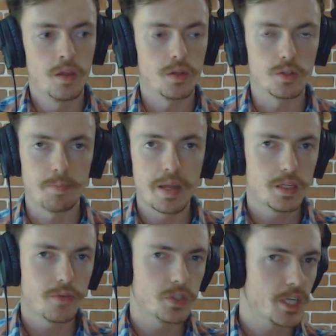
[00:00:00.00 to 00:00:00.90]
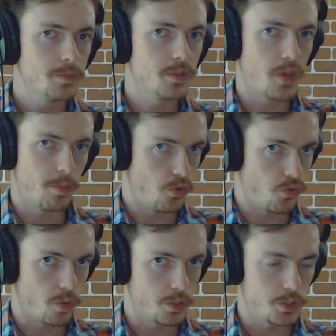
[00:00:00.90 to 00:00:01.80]
There's many different types of game
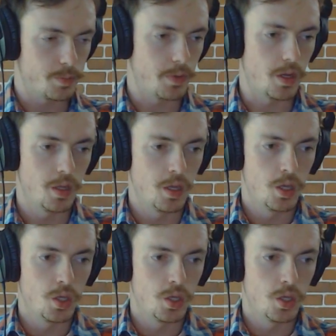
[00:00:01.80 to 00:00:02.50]
controllers, but